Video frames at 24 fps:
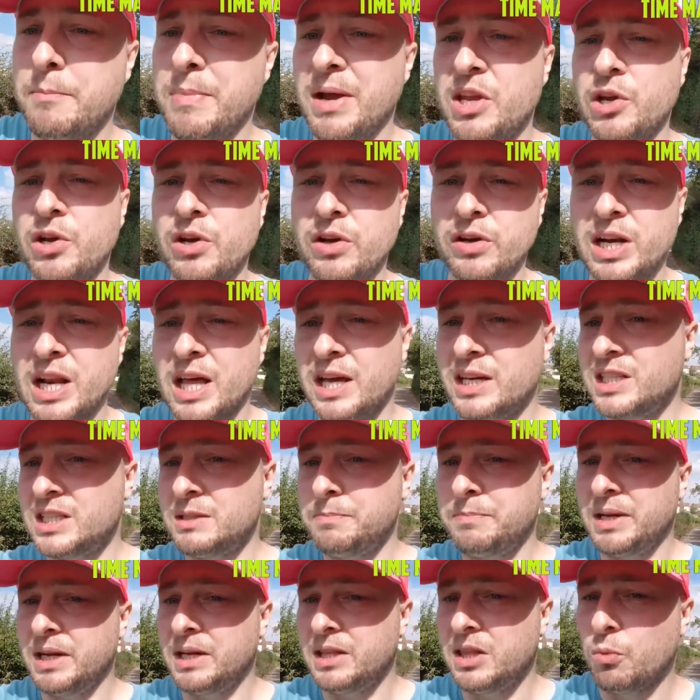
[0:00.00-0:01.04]
but you could like
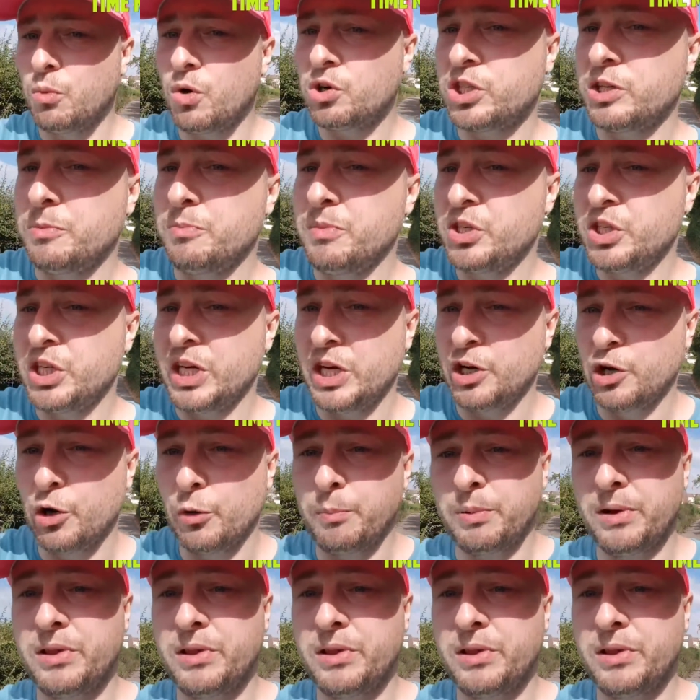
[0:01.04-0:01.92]
speed the washing machine up